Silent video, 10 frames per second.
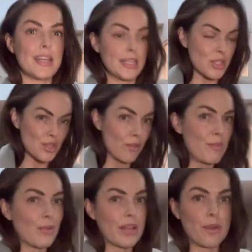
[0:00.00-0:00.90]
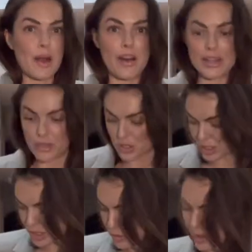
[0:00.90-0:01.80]
it has served me really well. And I
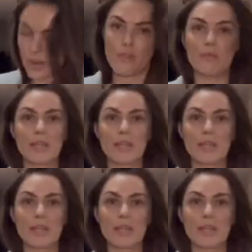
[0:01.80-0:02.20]
usually just wear it over my